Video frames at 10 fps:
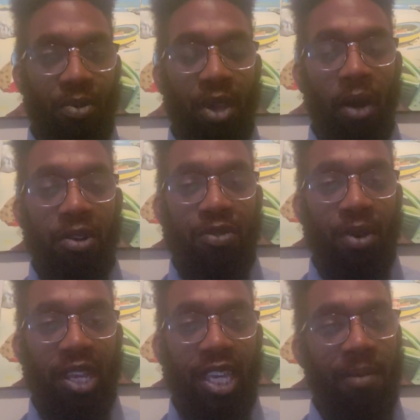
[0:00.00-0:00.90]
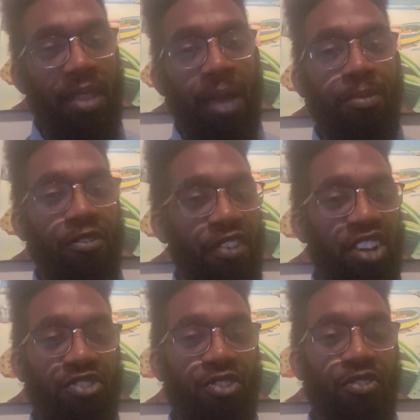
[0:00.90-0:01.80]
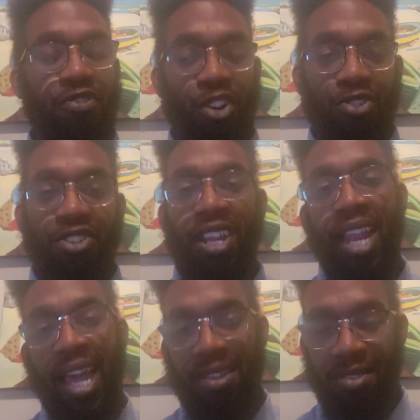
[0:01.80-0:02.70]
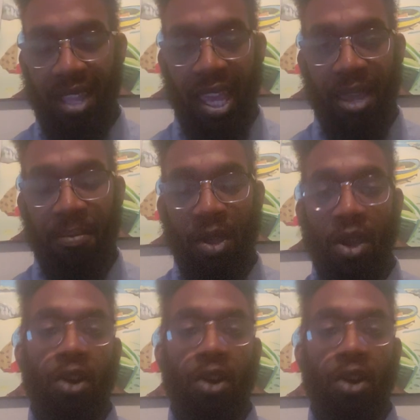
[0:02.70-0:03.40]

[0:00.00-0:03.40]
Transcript: We always want to keep that professional first and last name,